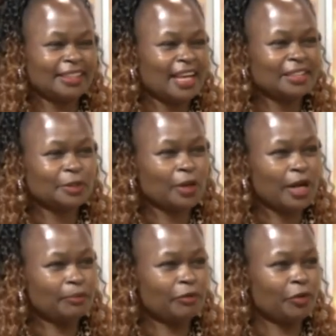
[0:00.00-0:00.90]
just has to
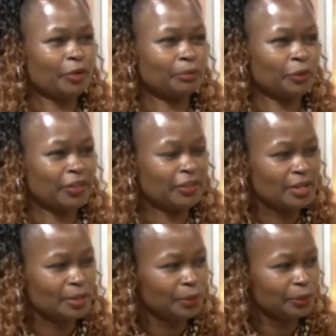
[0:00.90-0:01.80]
come from
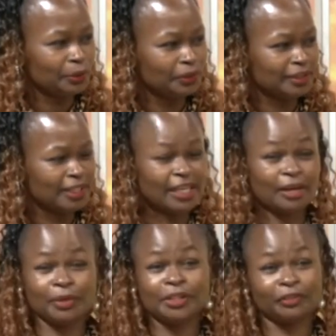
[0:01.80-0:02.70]
within you,
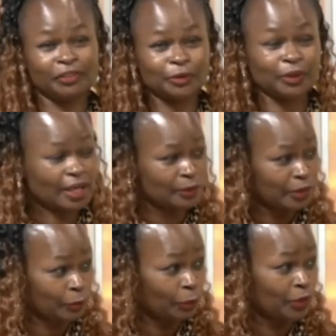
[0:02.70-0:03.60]
and a bit of it
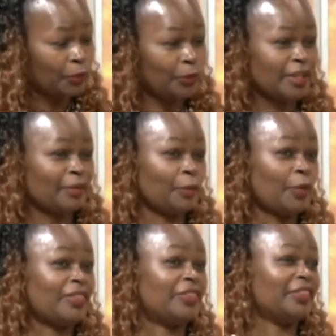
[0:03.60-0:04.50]
without, wi wi
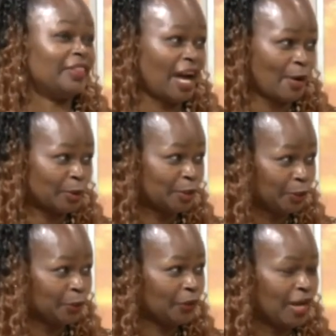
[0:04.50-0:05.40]

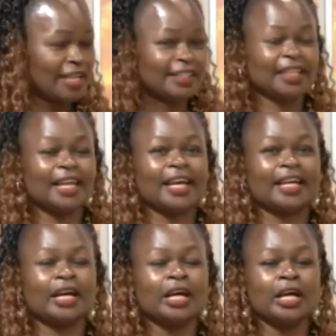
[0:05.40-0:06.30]
without you. Mm-hmm. As in,
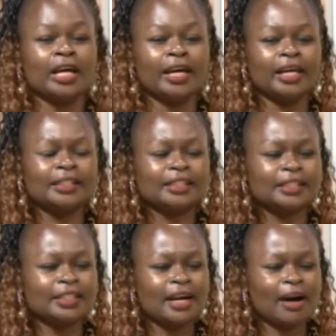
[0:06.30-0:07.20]
like,
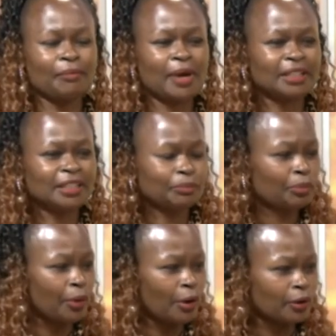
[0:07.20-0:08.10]
it's a
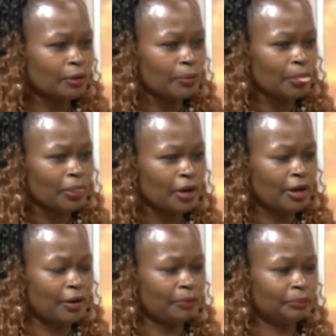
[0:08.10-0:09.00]
multi-pronged
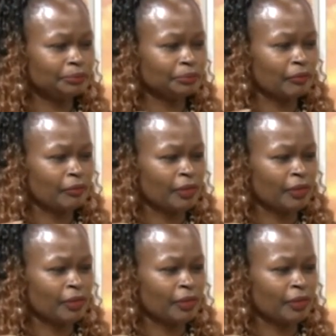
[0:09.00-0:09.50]
um,